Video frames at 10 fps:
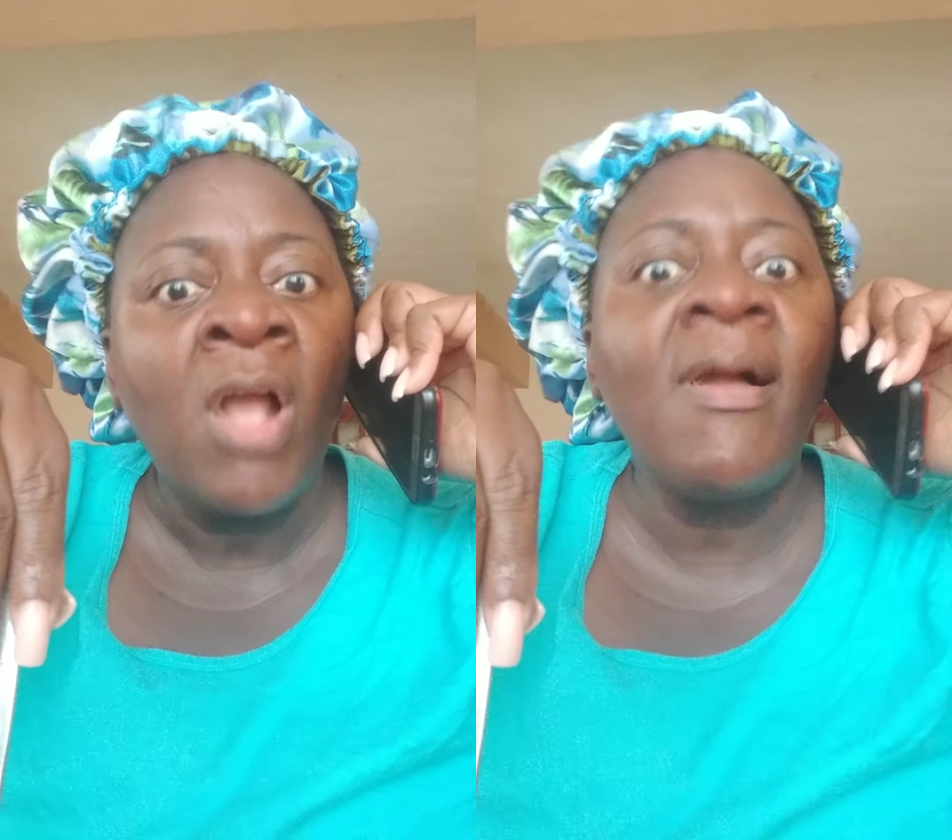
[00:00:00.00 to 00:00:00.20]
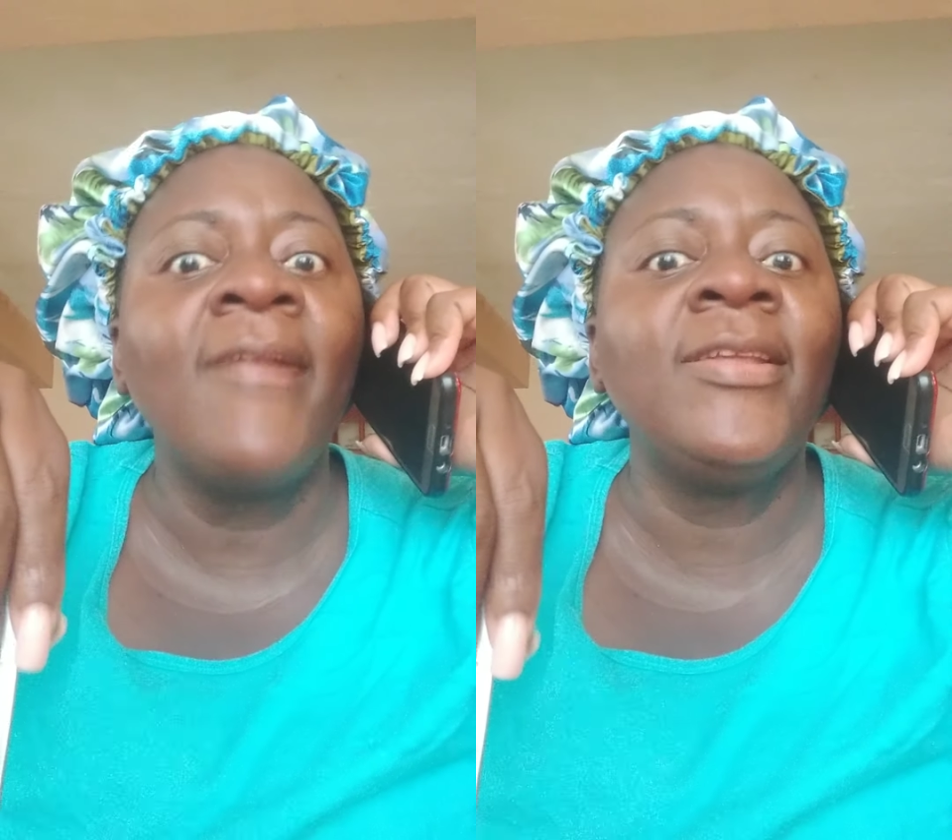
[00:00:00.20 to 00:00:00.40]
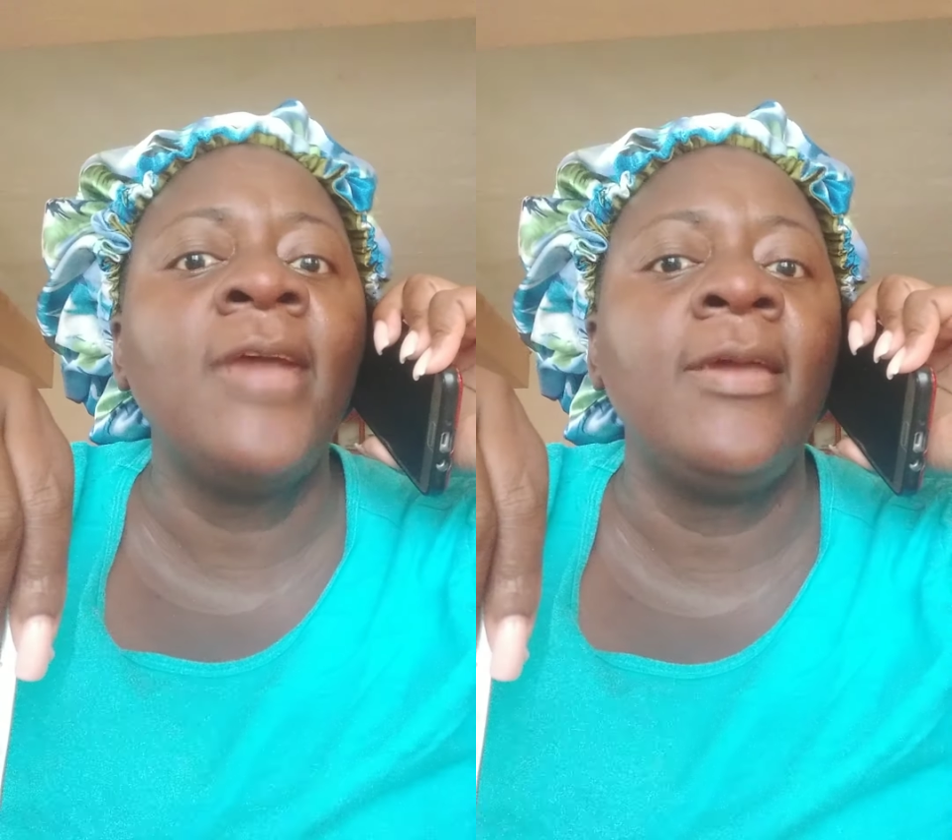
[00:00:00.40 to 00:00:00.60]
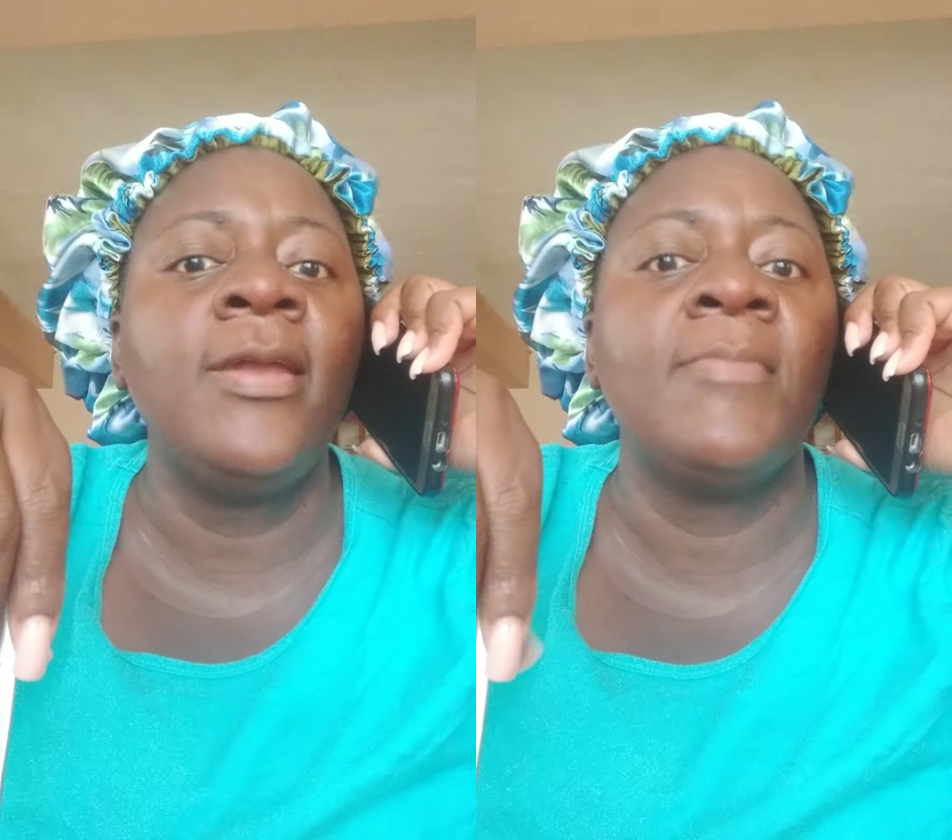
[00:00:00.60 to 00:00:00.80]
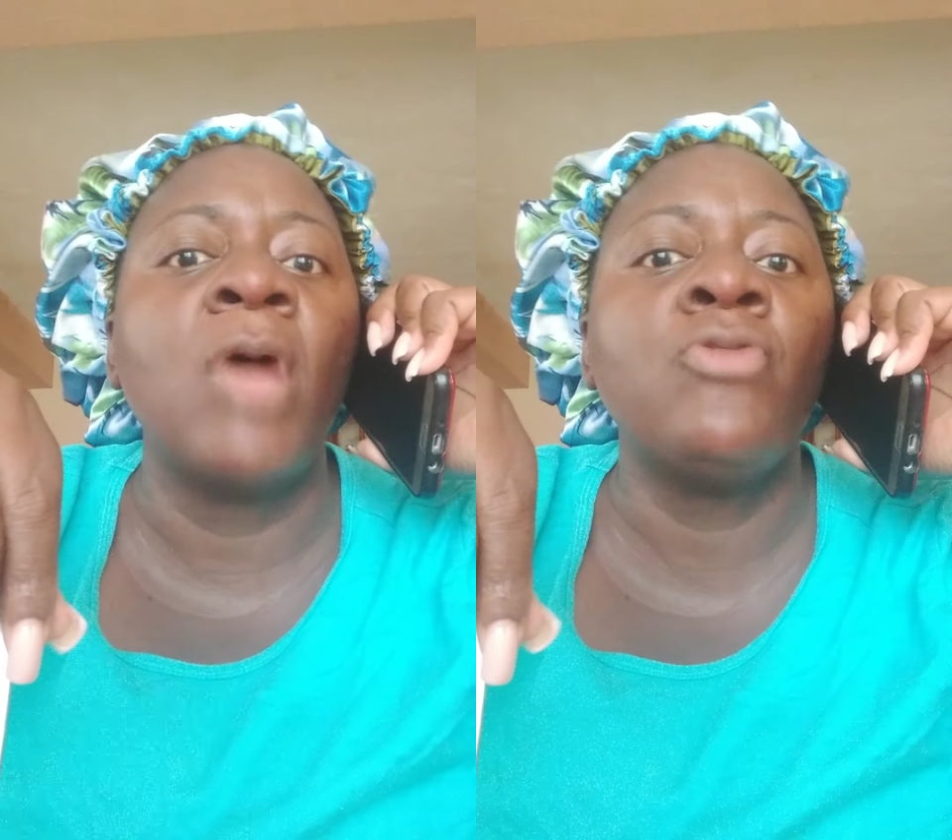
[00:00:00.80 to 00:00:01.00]
Palina, your
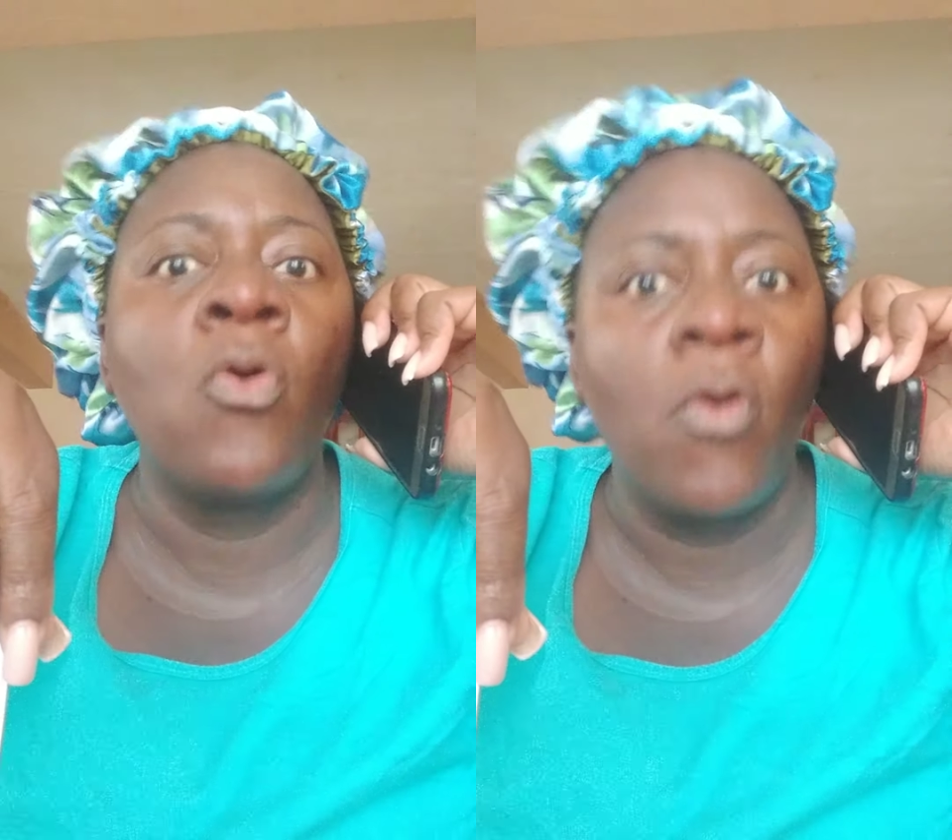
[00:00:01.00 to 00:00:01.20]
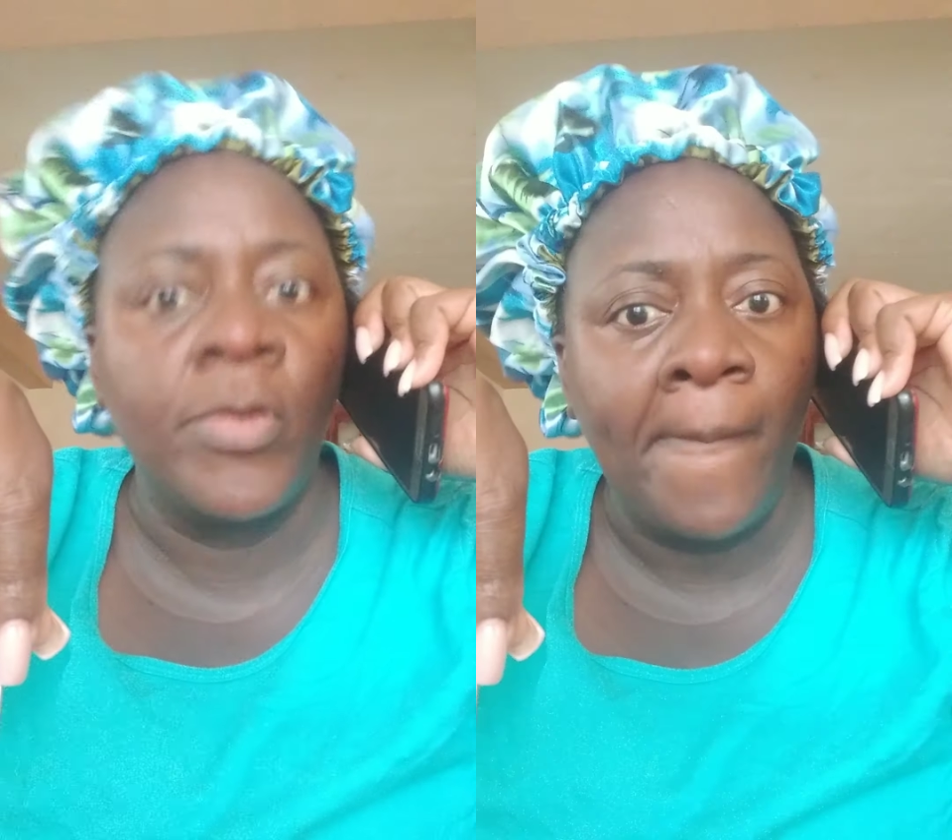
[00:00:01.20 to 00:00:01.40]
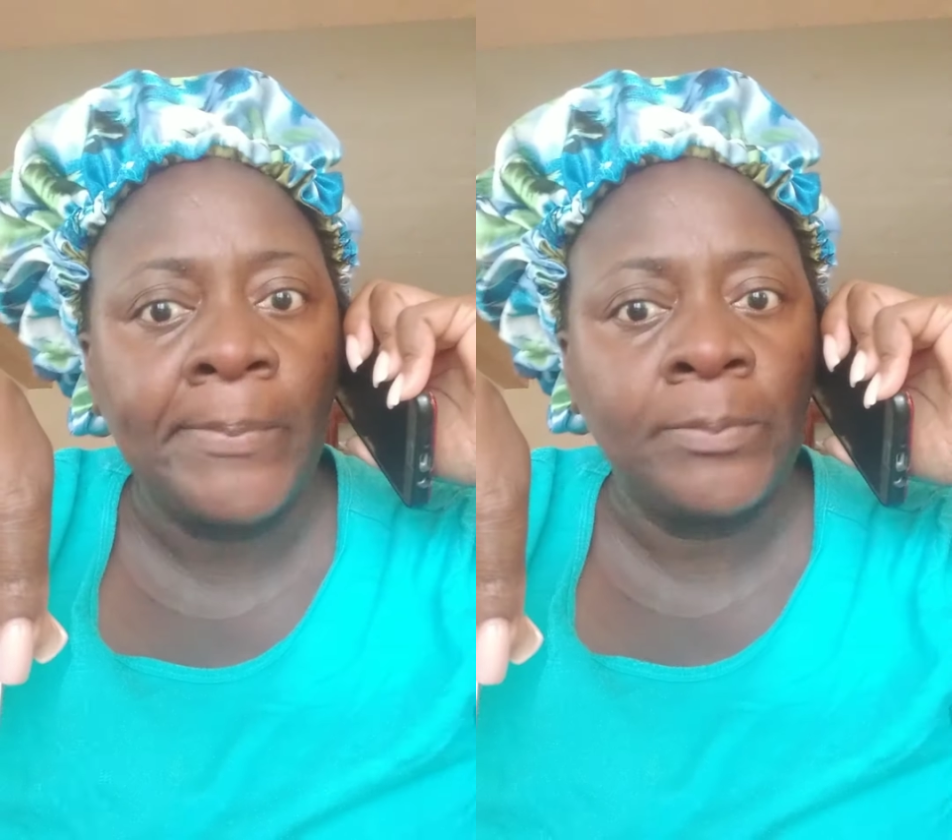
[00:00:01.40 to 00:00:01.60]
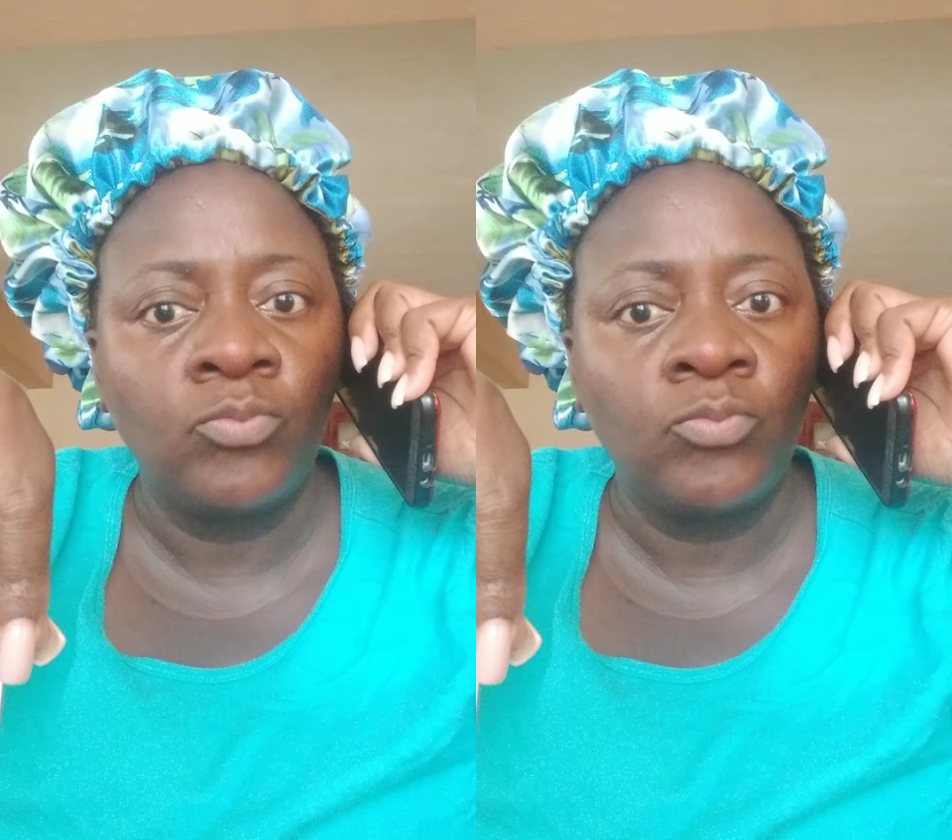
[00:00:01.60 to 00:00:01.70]
name a road.